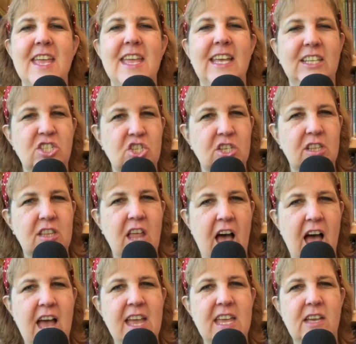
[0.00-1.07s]
In
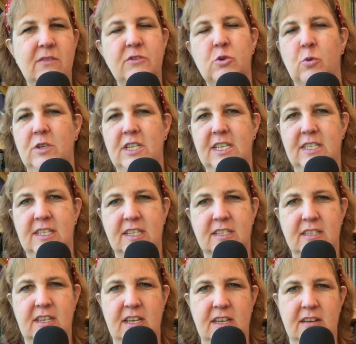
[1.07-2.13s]
July of
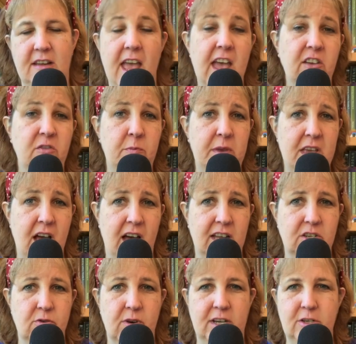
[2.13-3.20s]
2016,
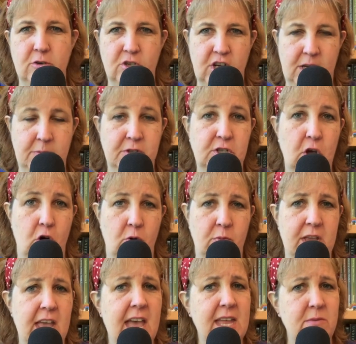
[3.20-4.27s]
FBI Director James
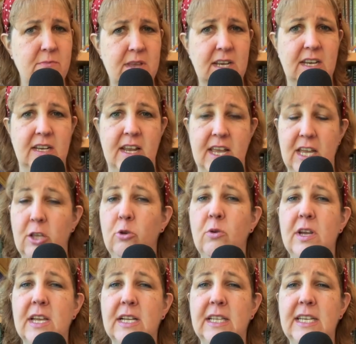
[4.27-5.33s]
Comey admitted
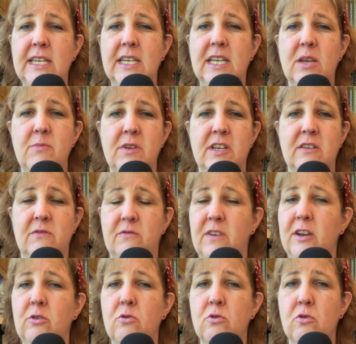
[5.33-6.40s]
Hillary Clinton committed federal